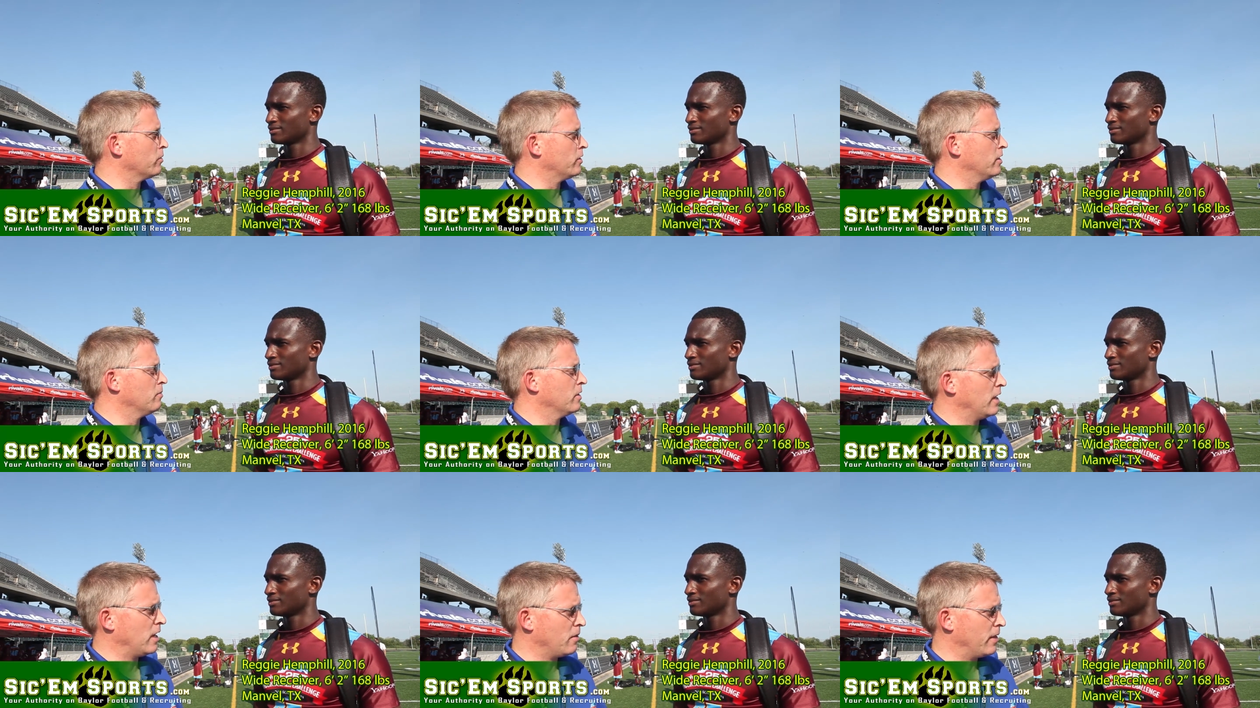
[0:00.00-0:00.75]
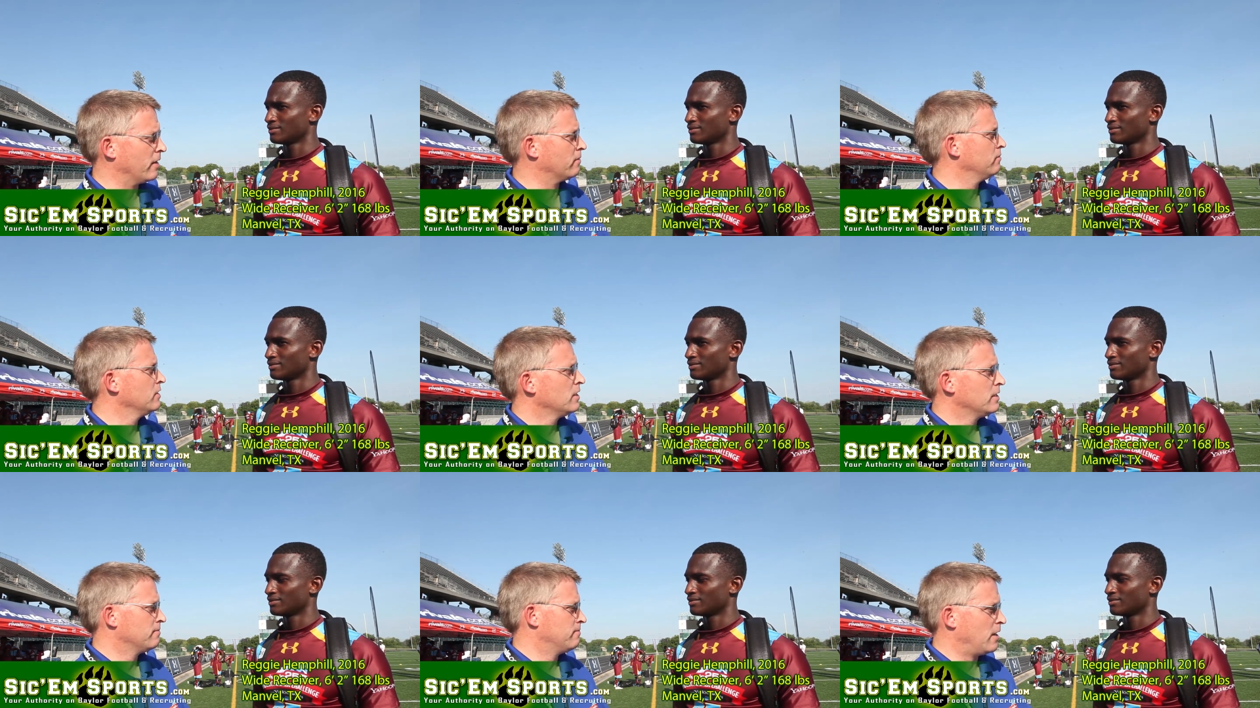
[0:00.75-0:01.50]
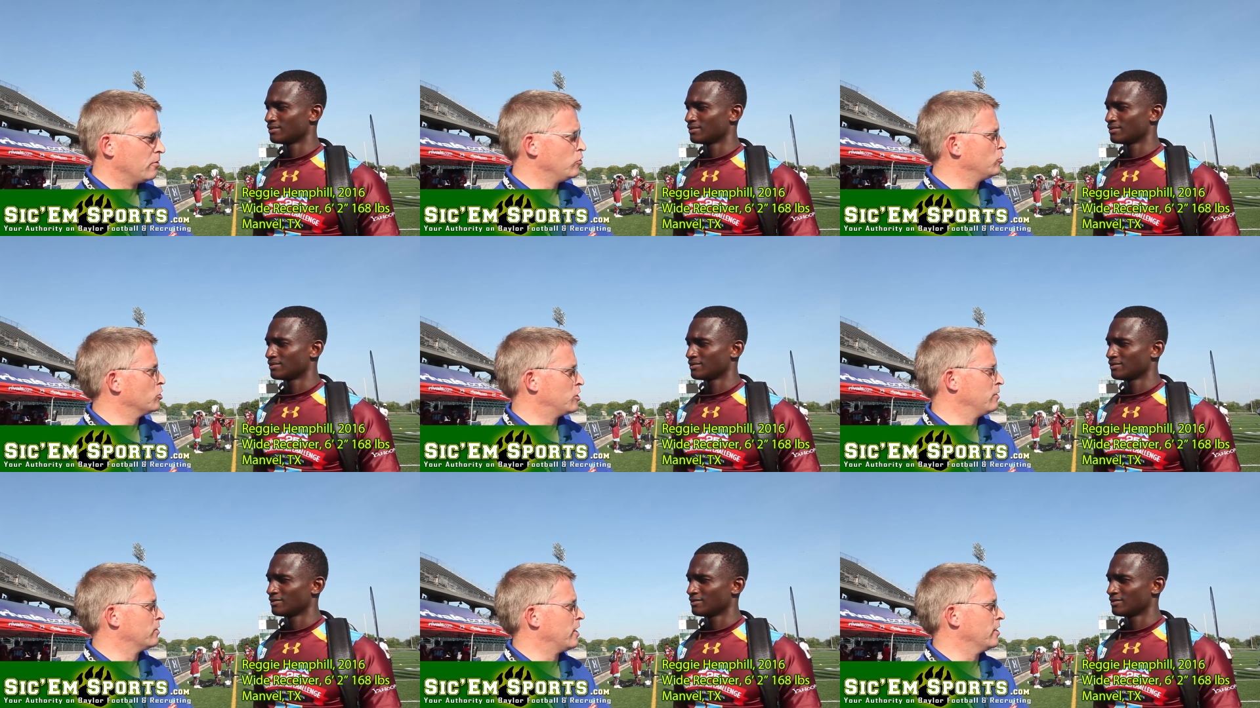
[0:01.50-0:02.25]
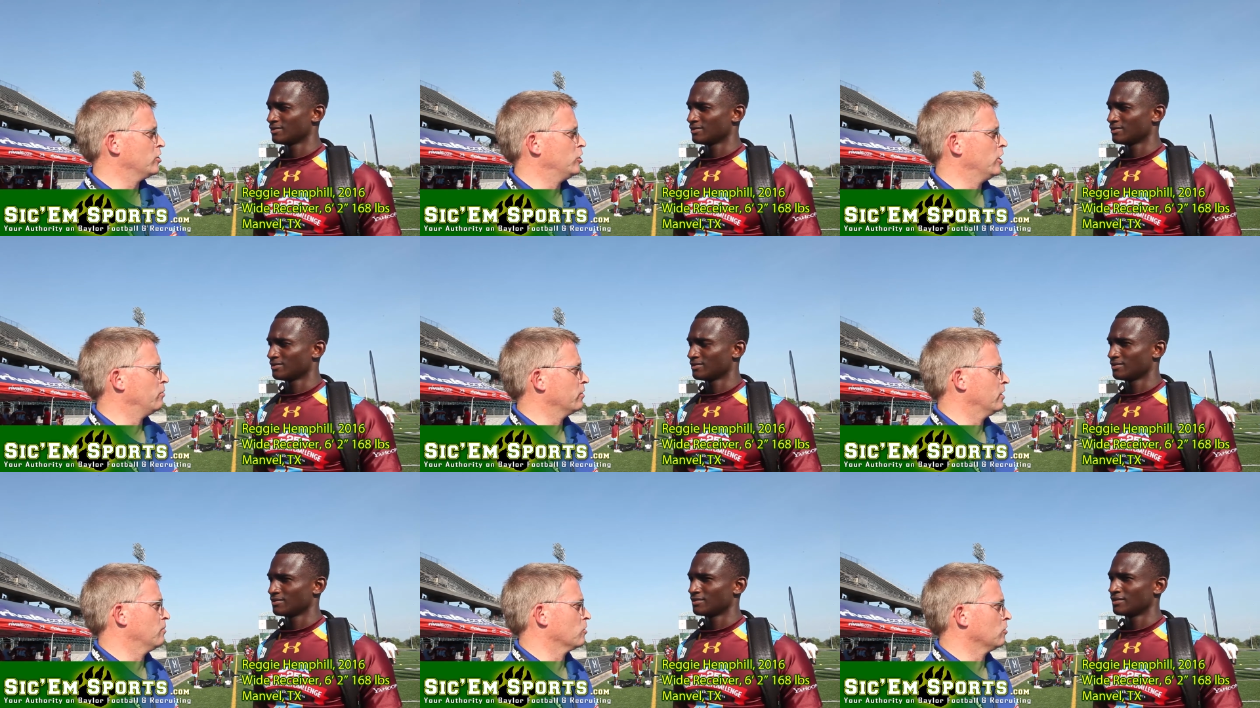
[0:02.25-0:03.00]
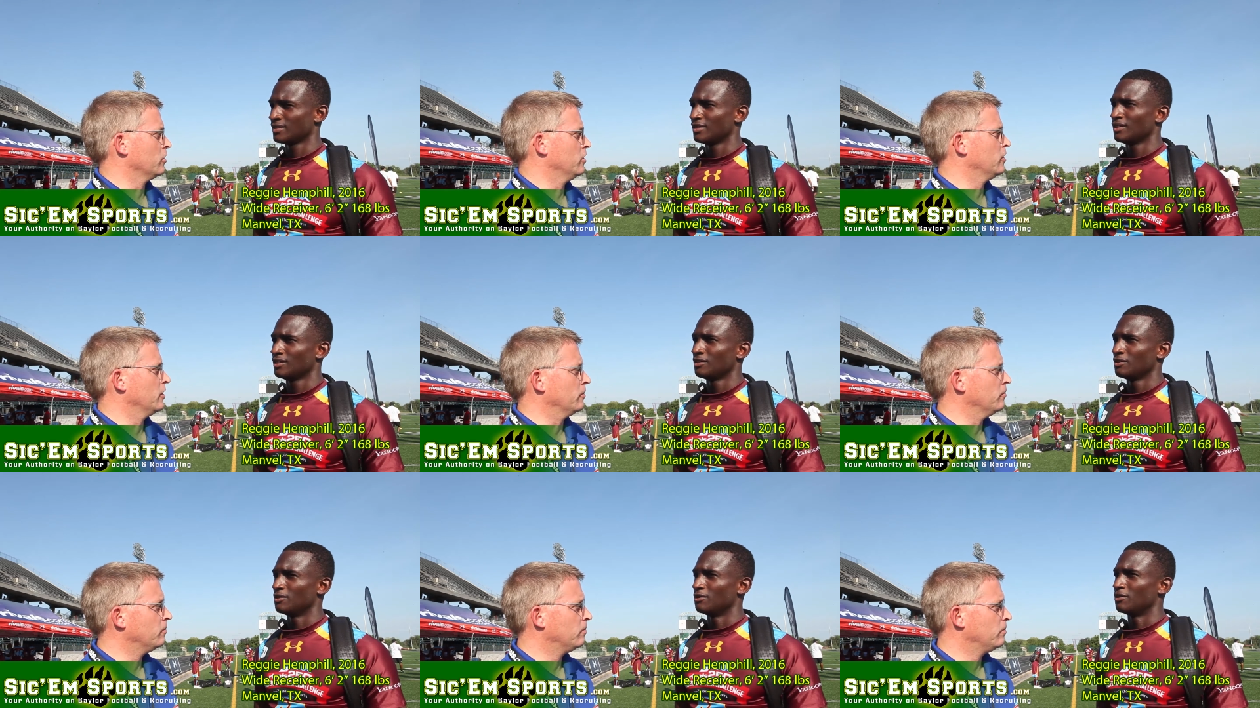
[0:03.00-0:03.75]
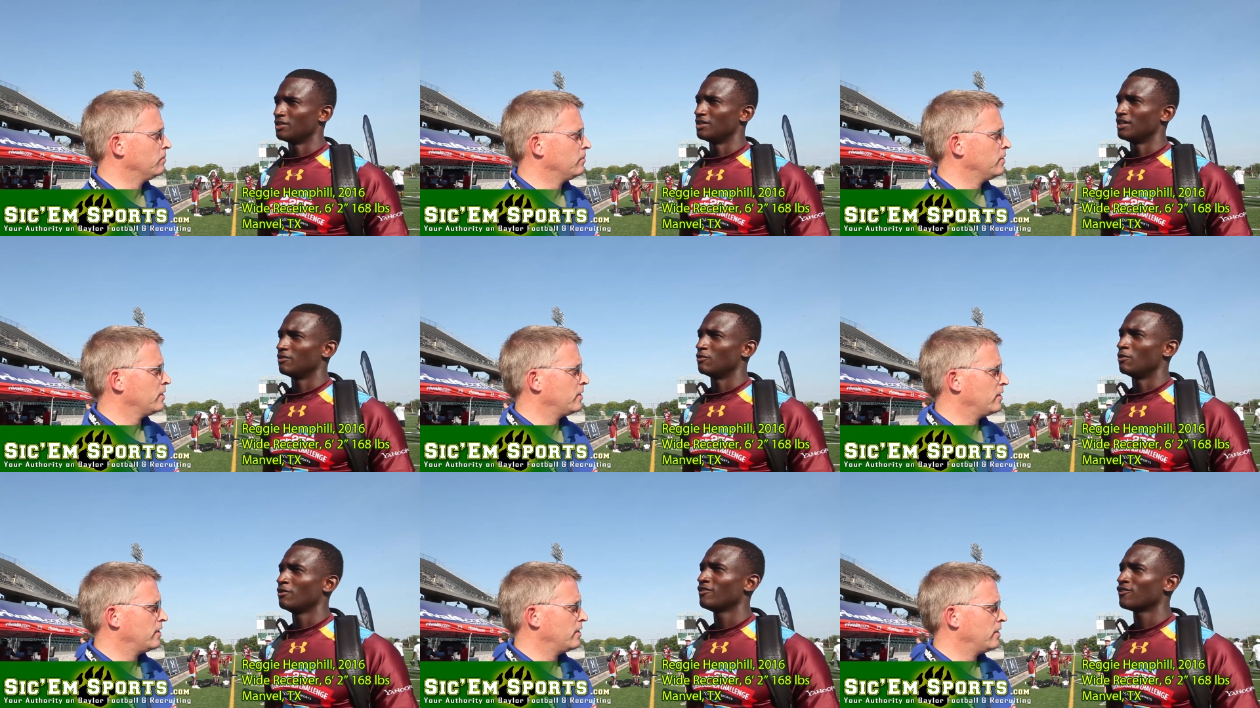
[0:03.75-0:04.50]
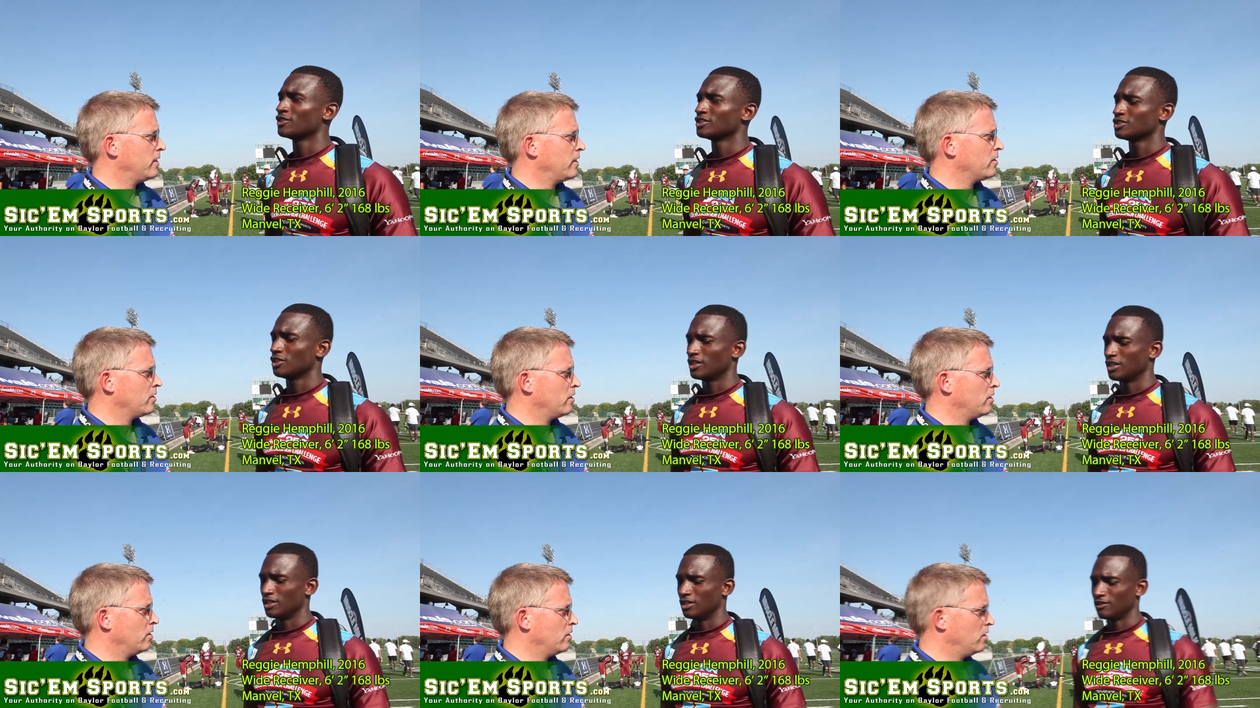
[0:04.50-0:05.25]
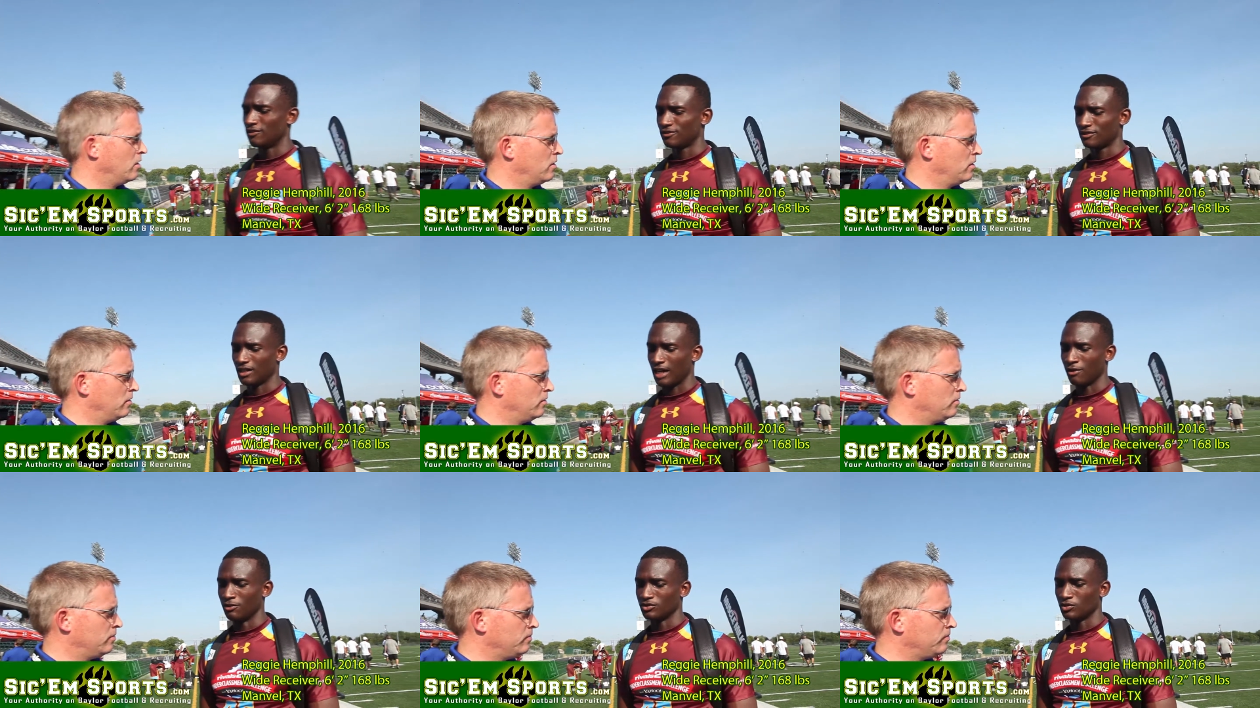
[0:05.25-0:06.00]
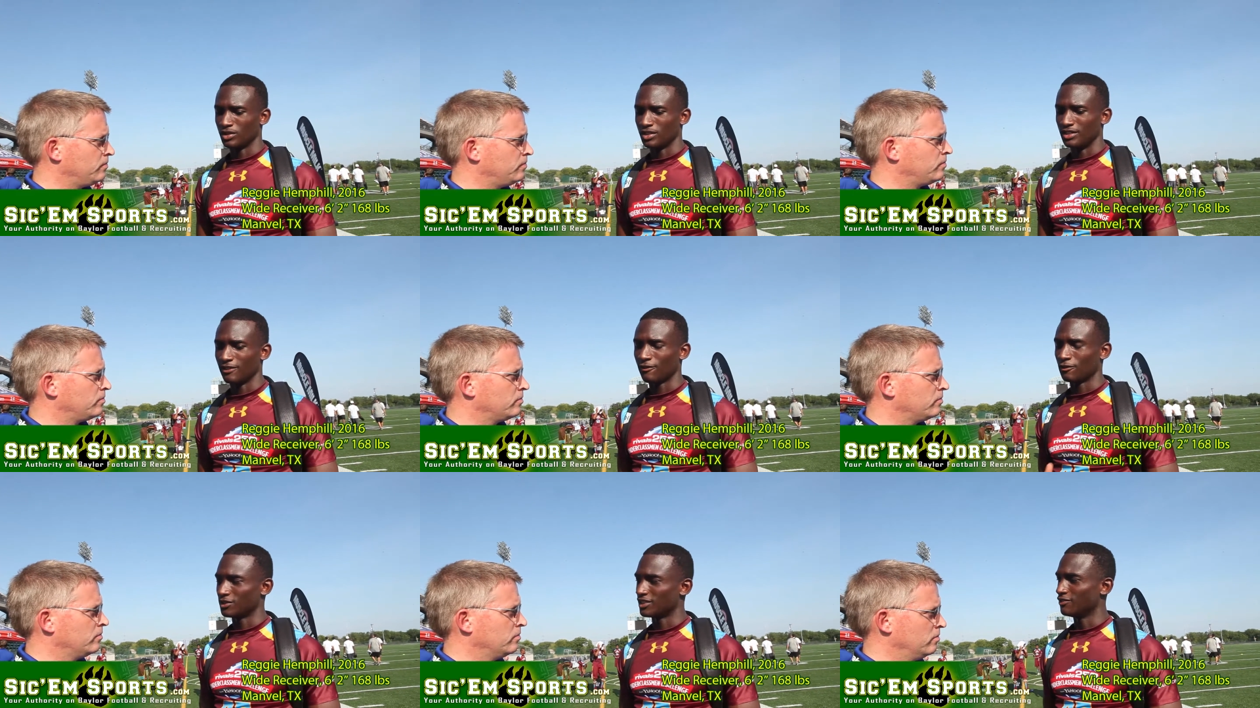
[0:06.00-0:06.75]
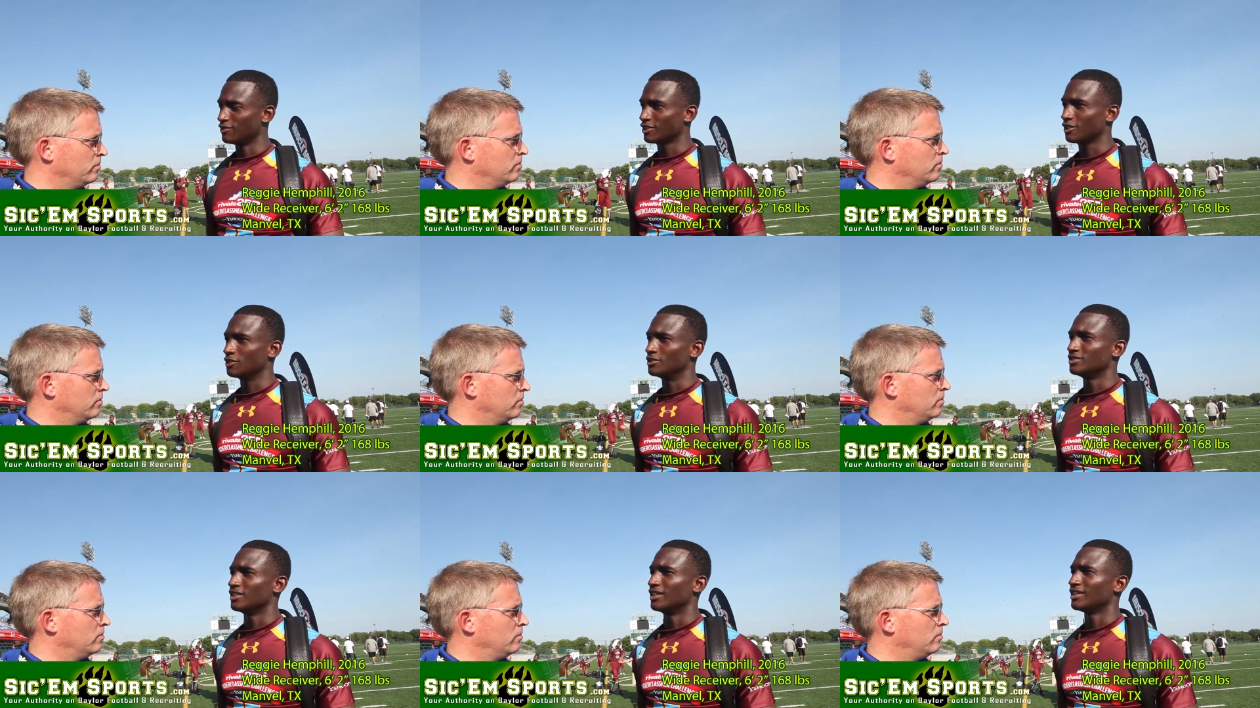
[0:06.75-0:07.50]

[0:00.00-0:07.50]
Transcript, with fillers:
Speaker 1: with him and how that, how you just seemed to kind of gel with him early on. Well, when we
Speaker 2: first started off, I was with a different receivers coach, and